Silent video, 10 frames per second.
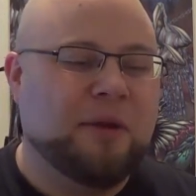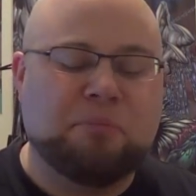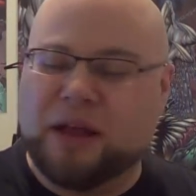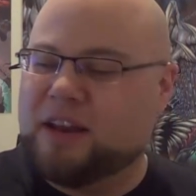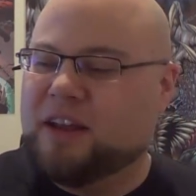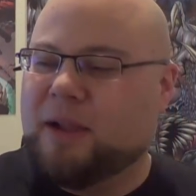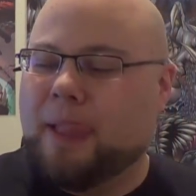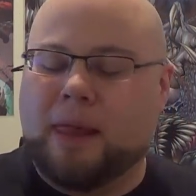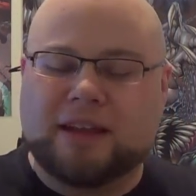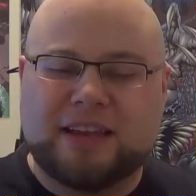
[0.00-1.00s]
But
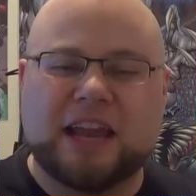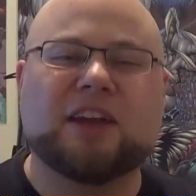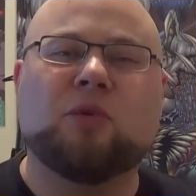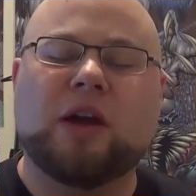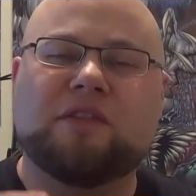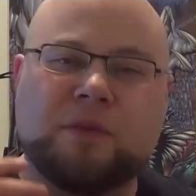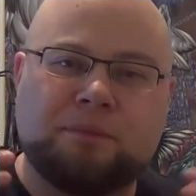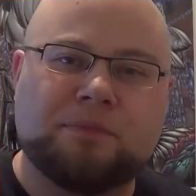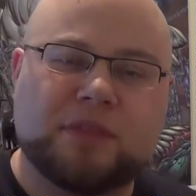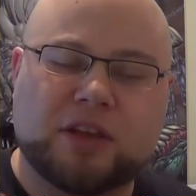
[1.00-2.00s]
getting away
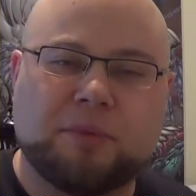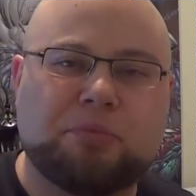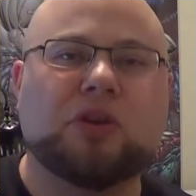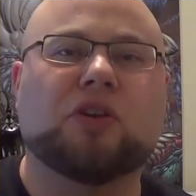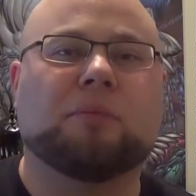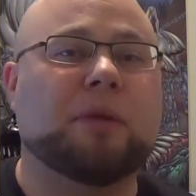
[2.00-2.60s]
from the computer.